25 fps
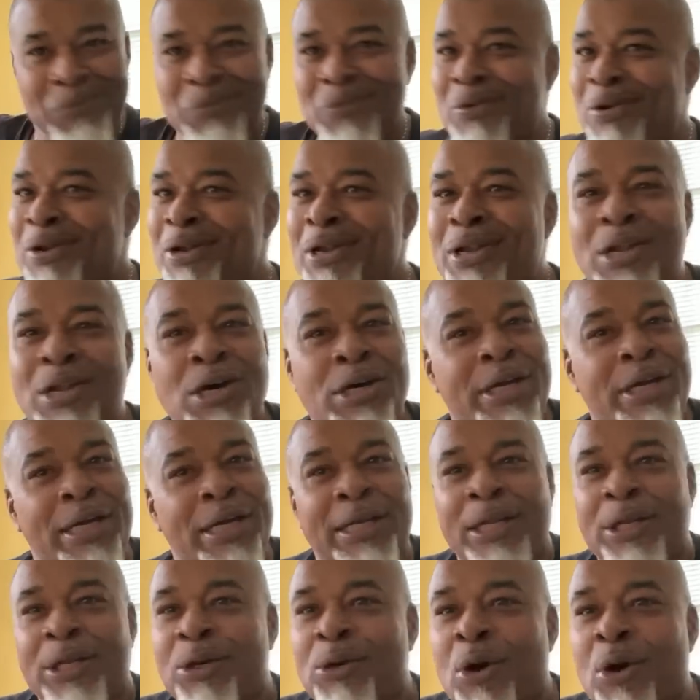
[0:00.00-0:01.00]
Look at
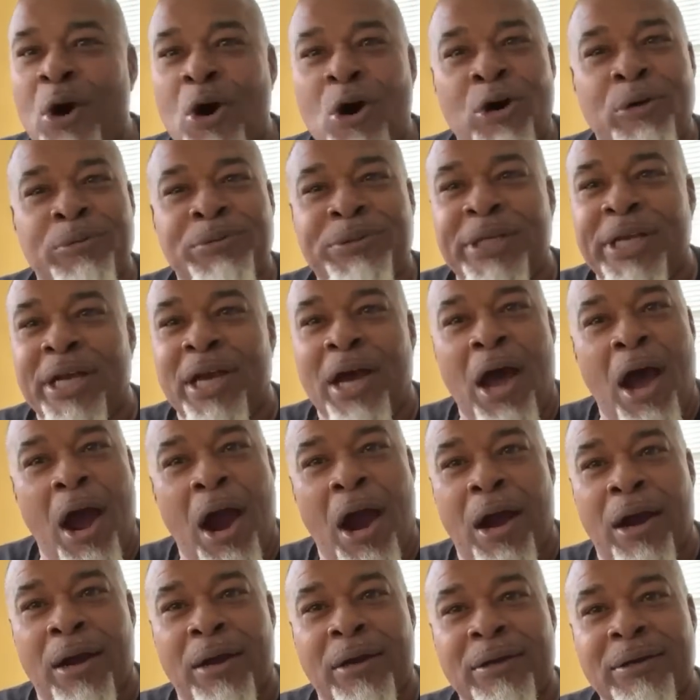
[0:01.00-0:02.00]
Little Homestead
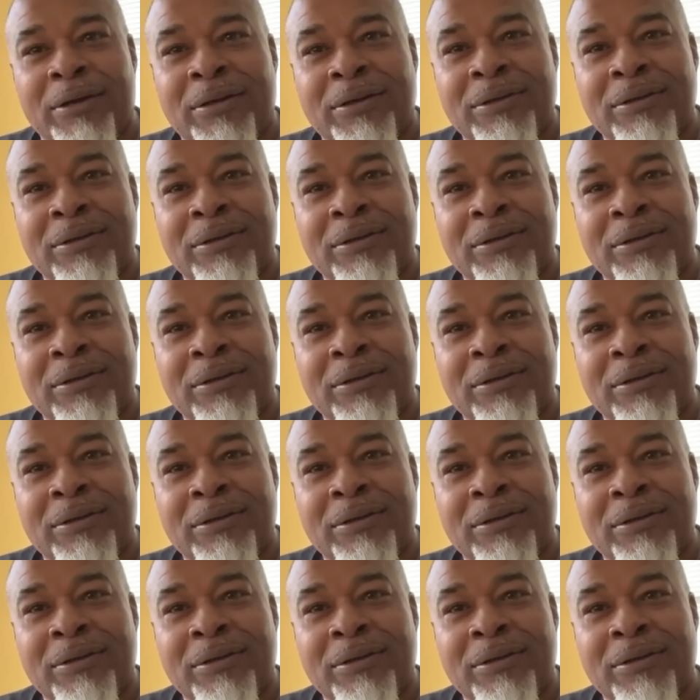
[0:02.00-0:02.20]
Heart.